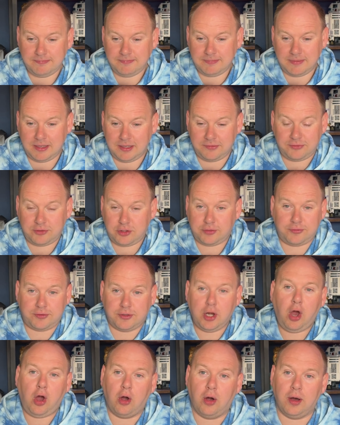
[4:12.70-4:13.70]
It's just
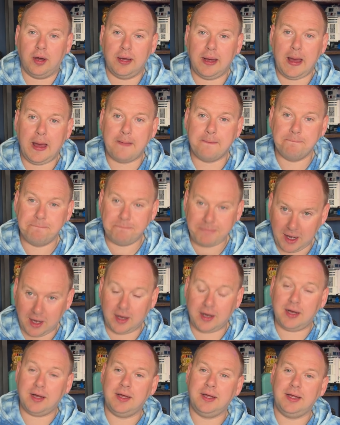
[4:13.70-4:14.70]
not.
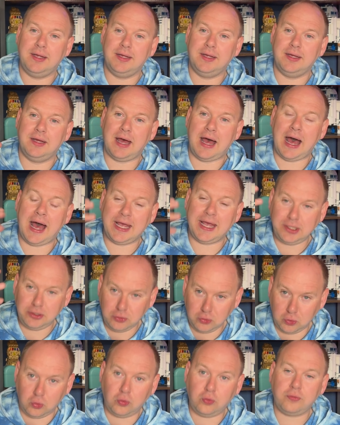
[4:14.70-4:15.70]
But I
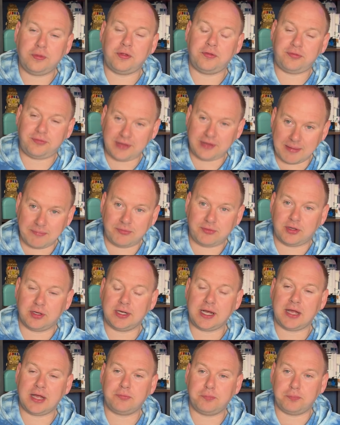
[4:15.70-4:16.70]
know that Samsung
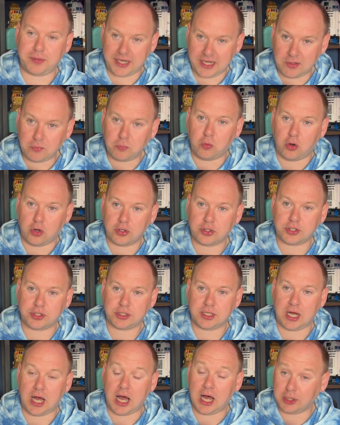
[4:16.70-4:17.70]
has
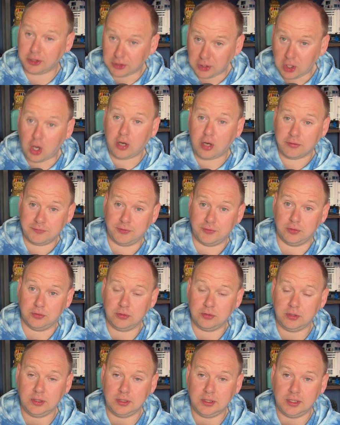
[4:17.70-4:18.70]
brainwashed a lot of
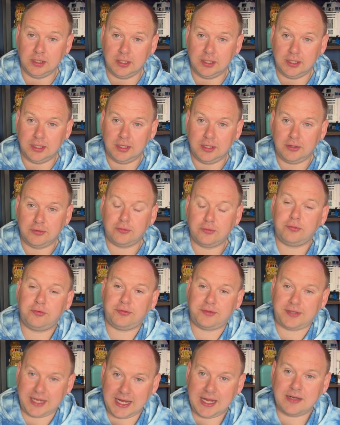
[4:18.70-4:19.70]
you, so
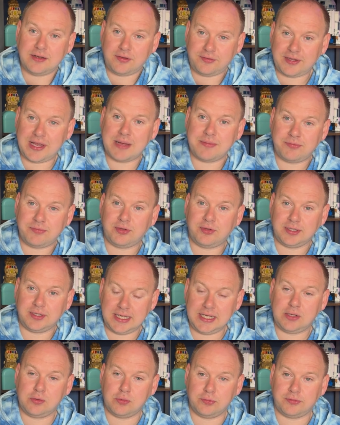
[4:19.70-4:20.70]
stay in the Samsung
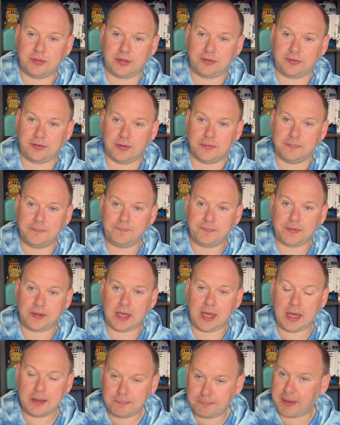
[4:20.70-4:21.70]
ecosystem
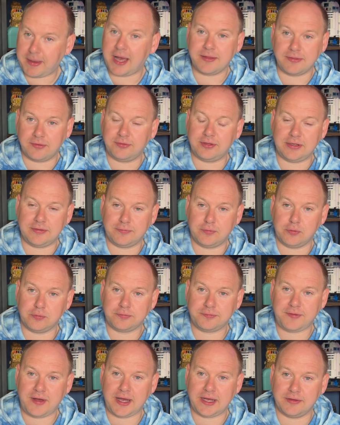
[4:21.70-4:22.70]
and buy the Z Fold
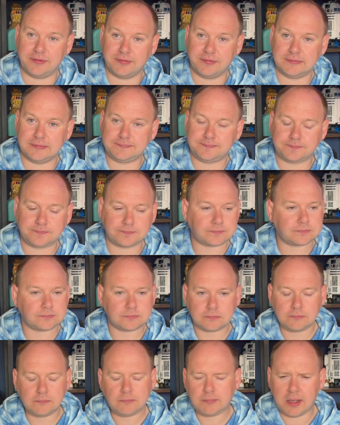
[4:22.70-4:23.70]
5.
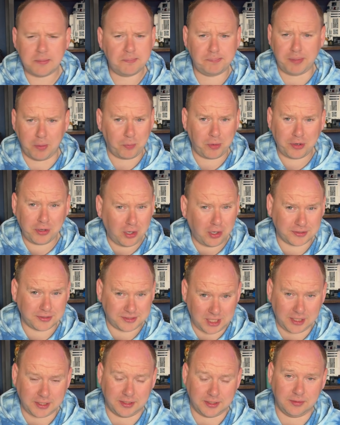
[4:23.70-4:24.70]
But we're not
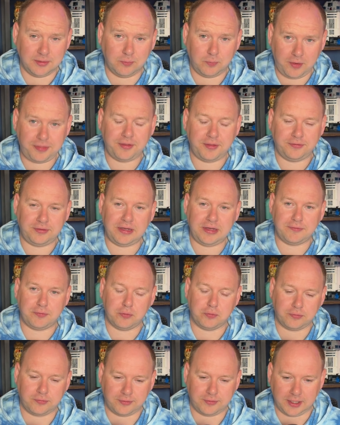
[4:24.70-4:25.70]
done with the Z
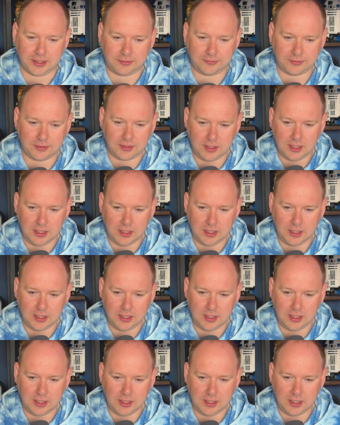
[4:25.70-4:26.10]
Fold 6.